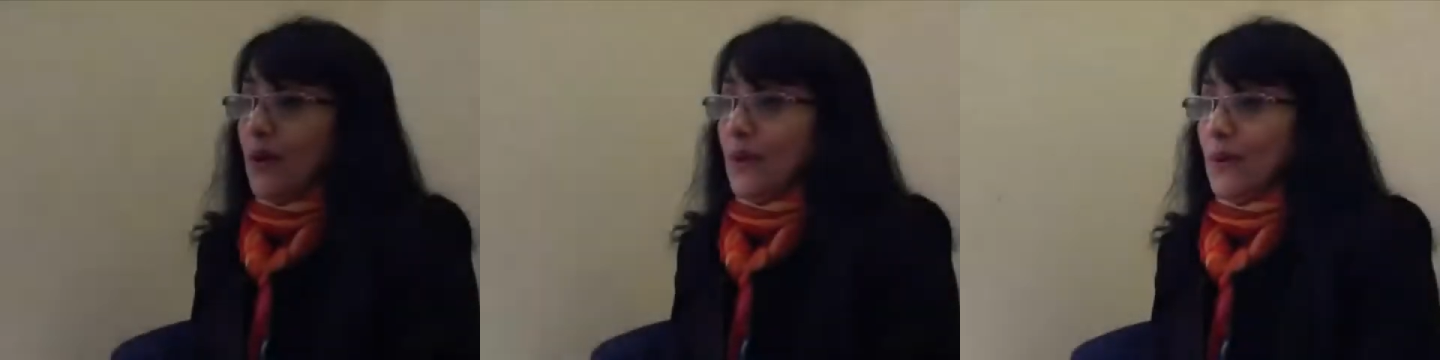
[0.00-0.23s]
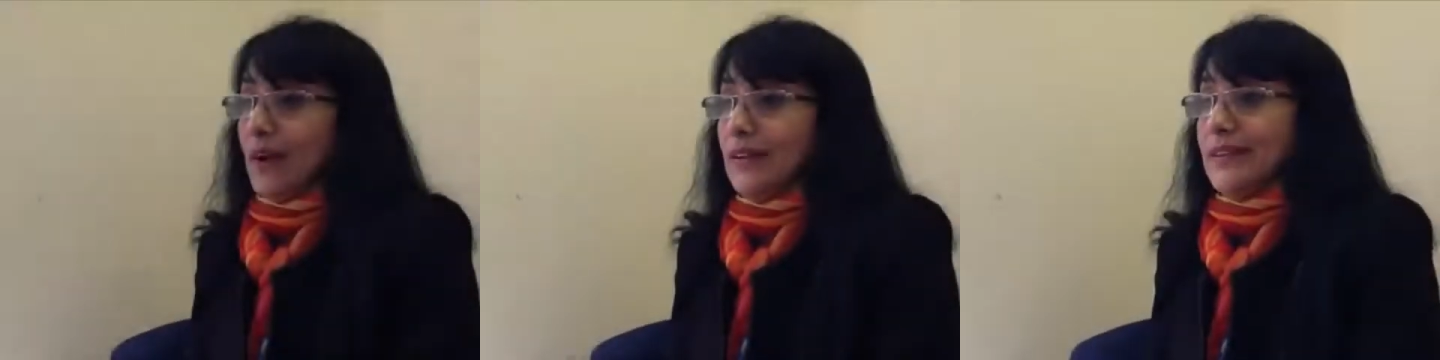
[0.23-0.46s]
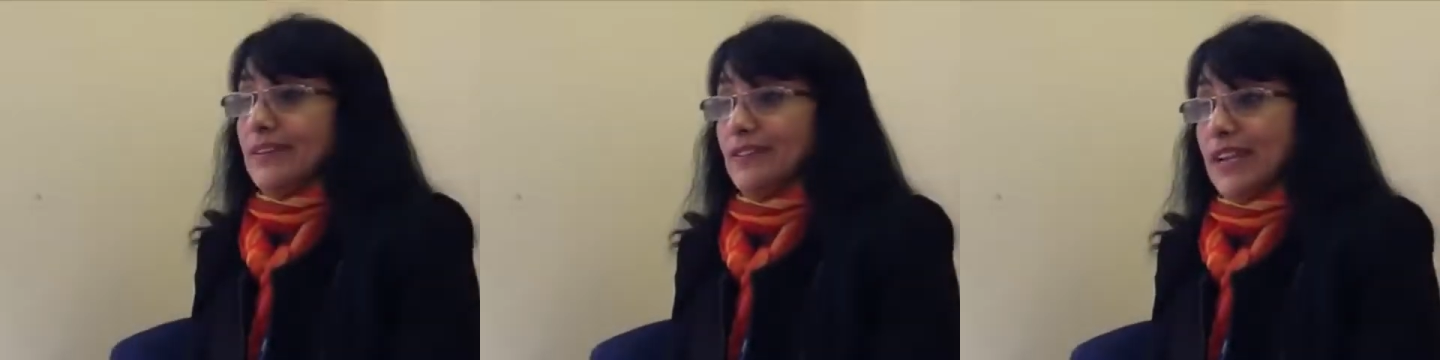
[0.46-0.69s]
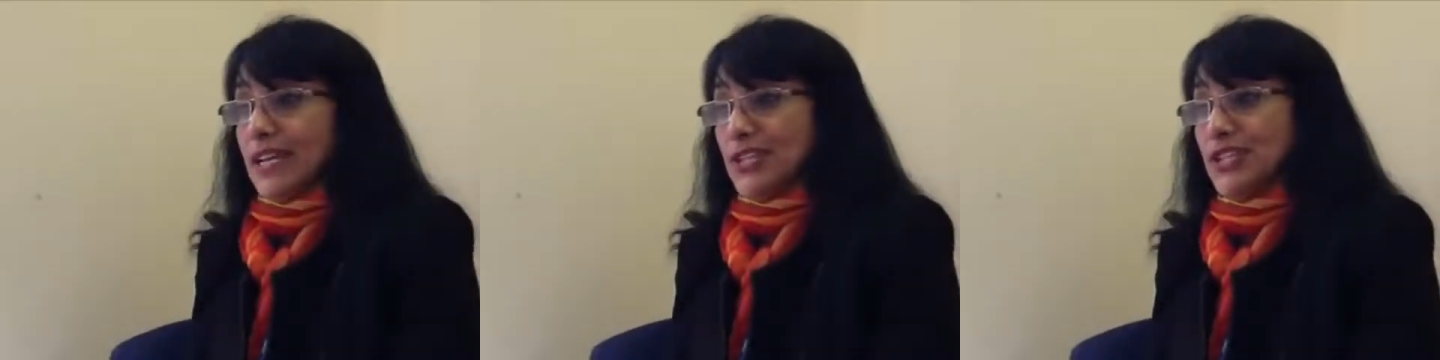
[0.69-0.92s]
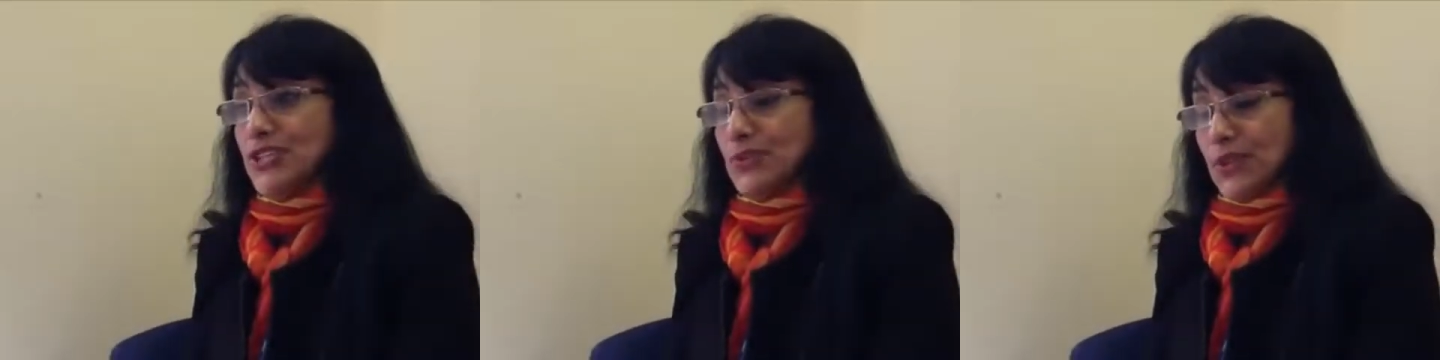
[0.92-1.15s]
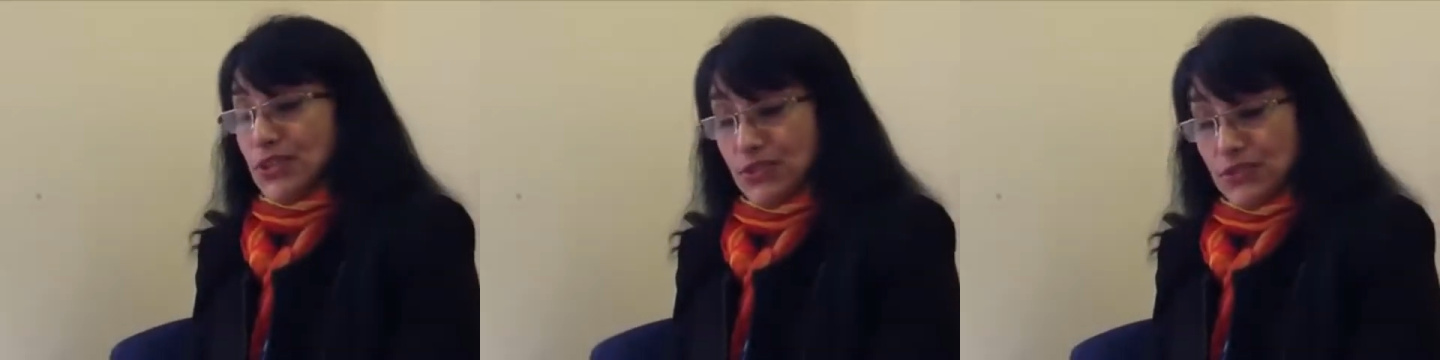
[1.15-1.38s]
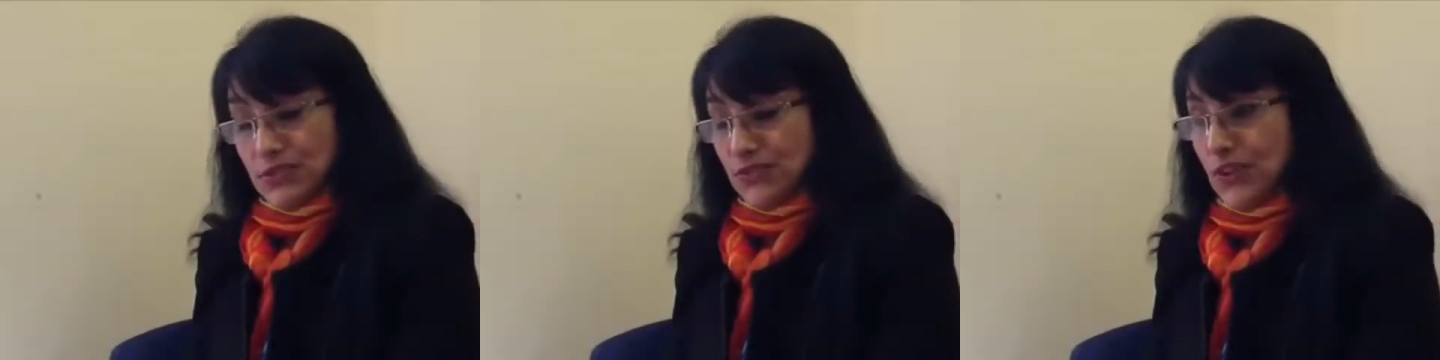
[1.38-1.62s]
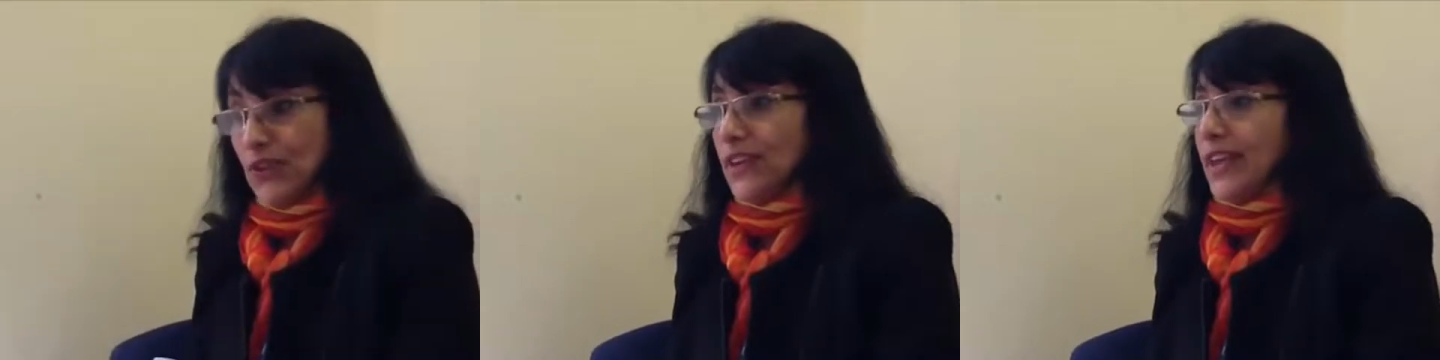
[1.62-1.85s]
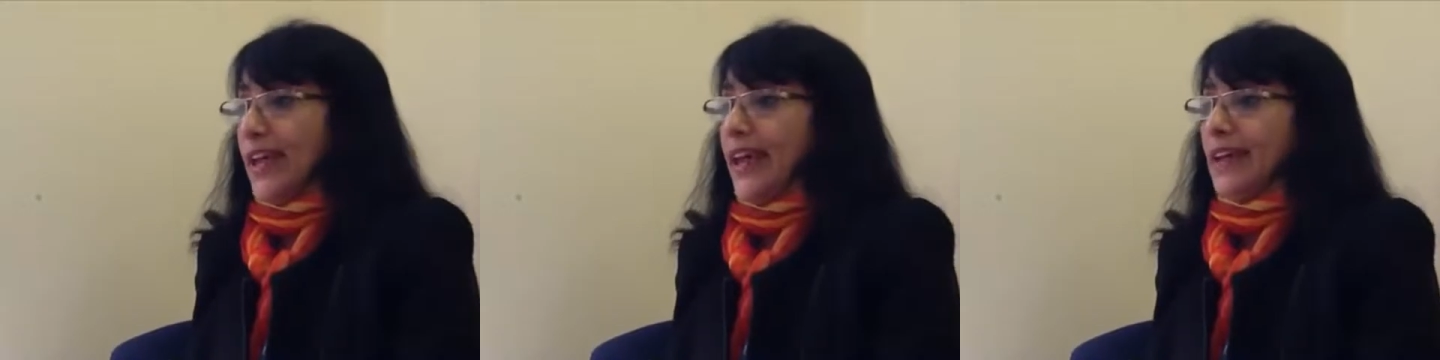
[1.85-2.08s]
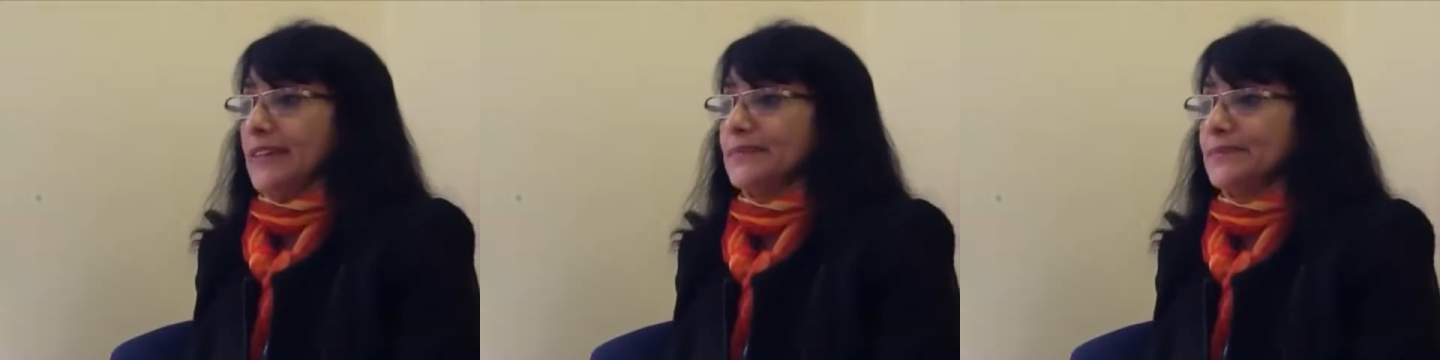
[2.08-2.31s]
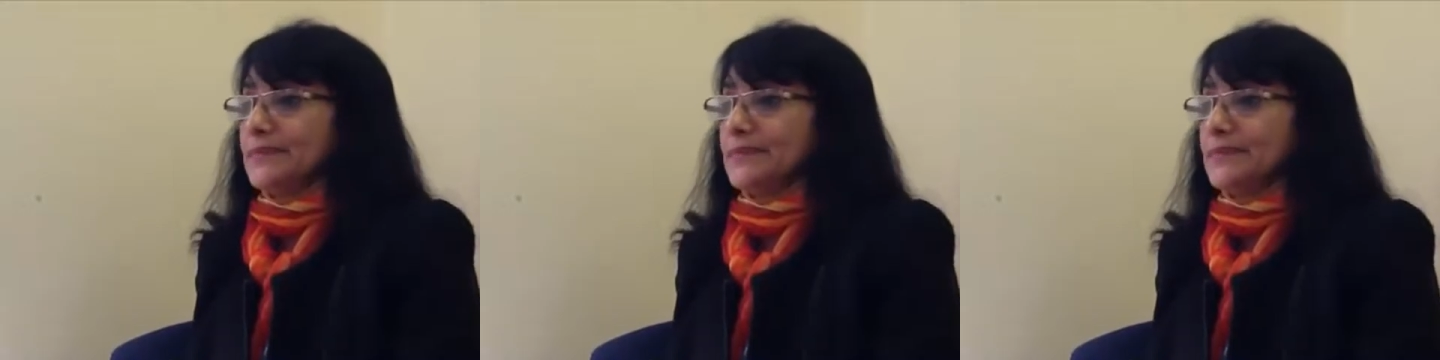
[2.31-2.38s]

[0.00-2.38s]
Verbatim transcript: Well, in relation to acute stroke care,